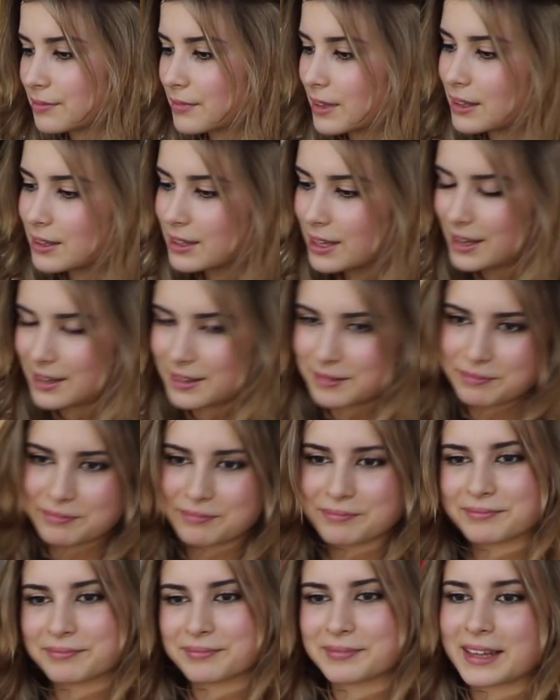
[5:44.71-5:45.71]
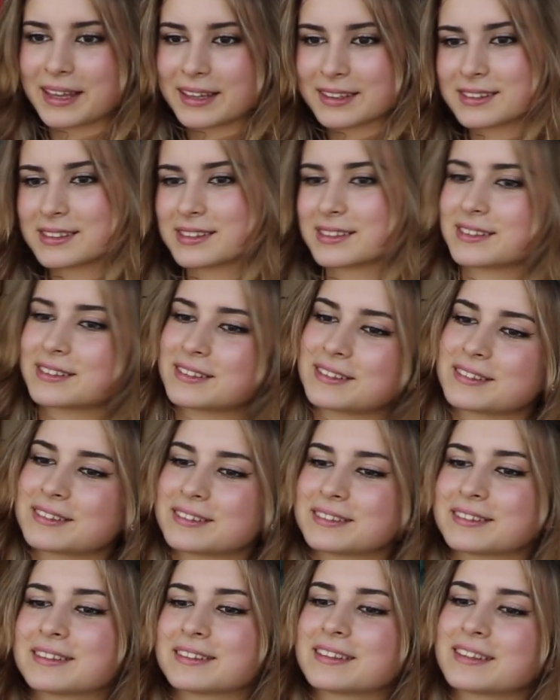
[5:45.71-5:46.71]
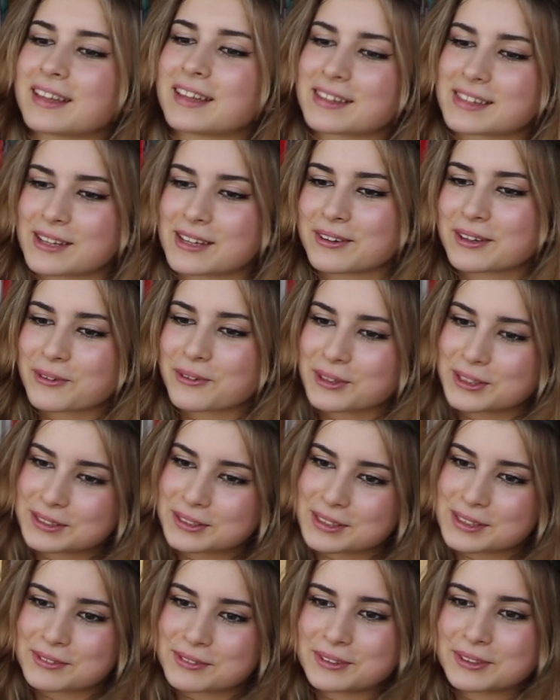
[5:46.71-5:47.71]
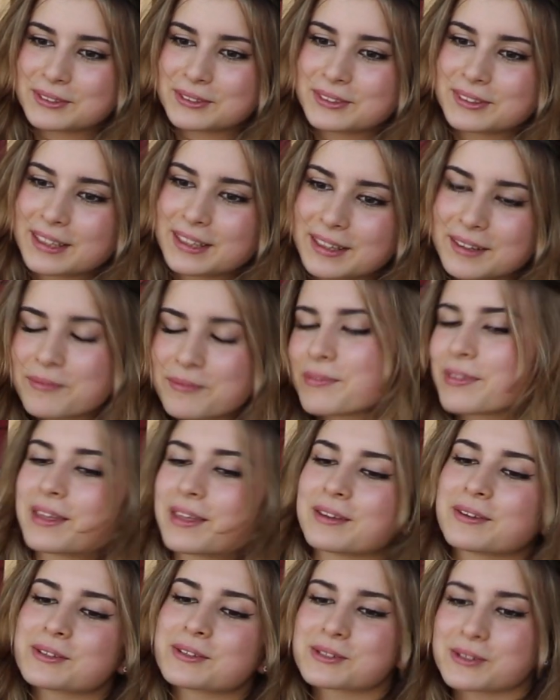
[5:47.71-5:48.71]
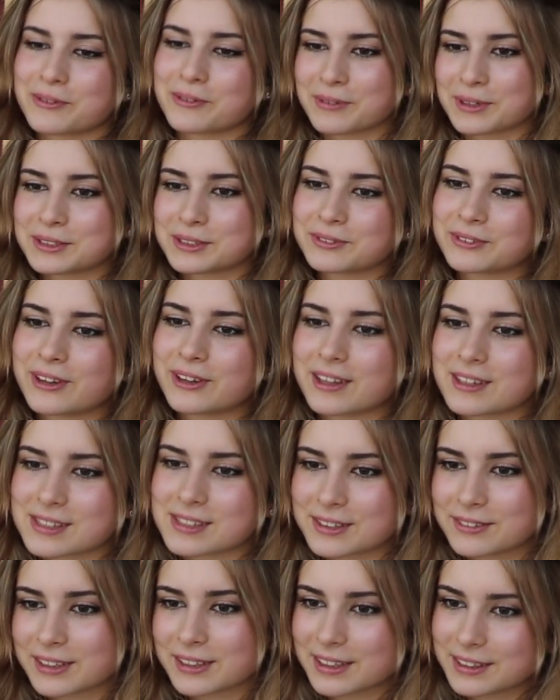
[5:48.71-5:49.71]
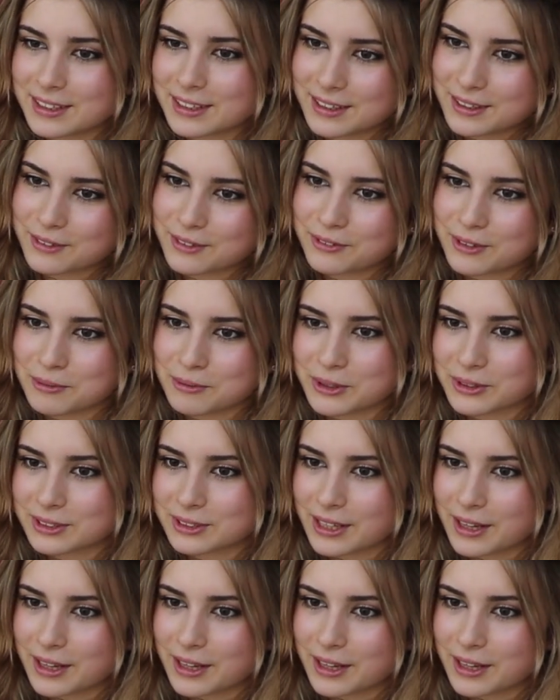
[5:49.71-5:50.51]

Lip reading: And yeah. That's our questions for today. Thank you so much for answering and taking from your